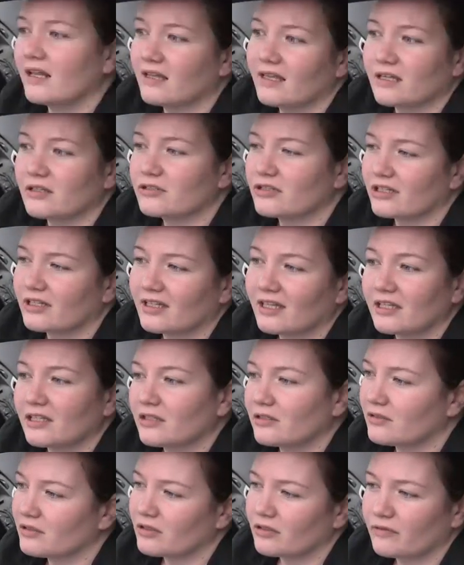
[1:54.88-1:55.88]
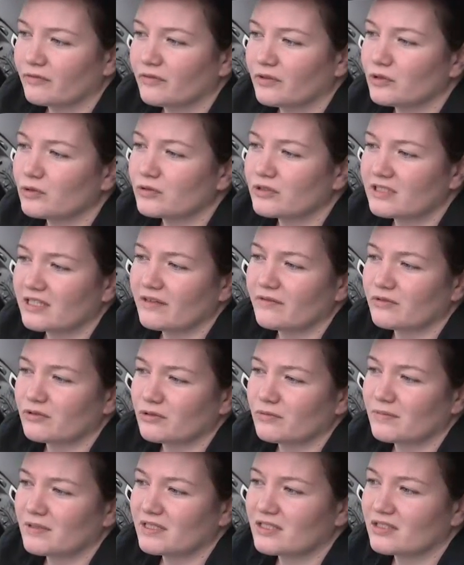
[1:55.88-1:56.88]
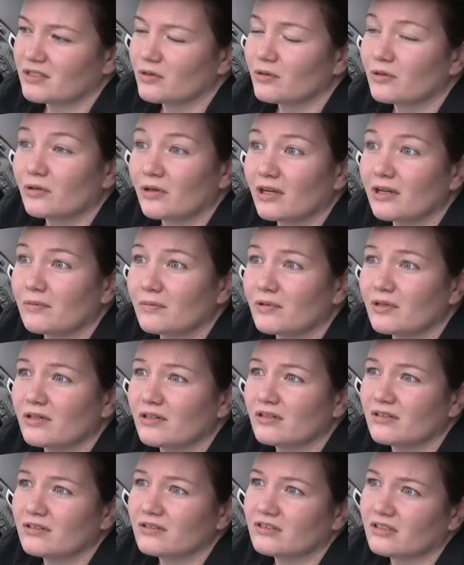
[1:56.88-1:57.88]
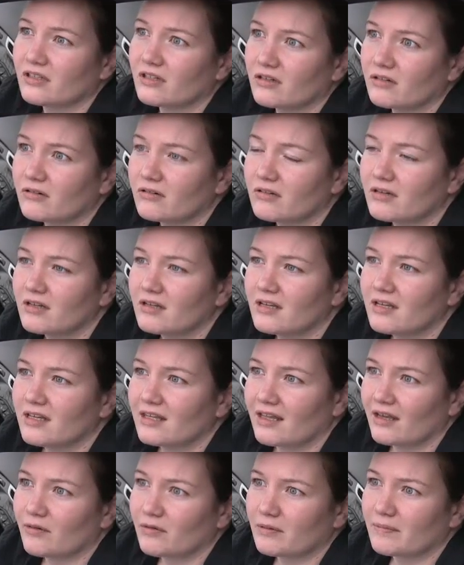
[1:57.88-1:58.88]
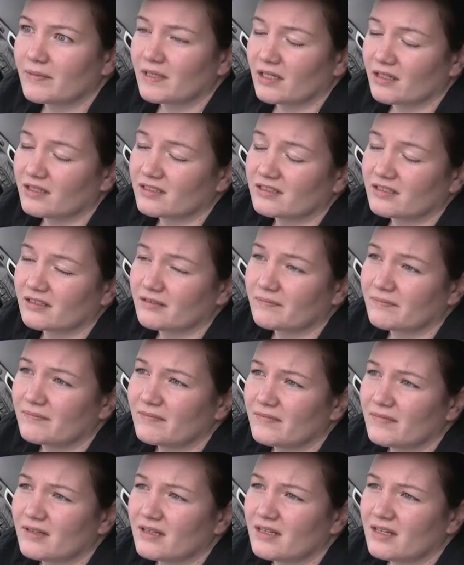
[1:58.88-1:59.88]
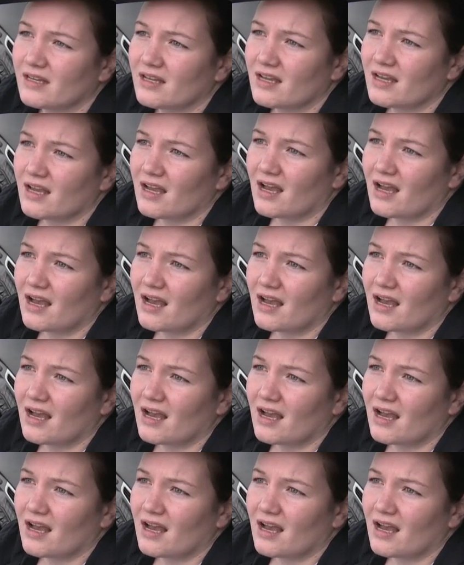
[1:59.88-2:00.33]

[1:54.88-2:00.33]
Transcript: electric, like your fuel savings would be so incredible. So that would be awesome.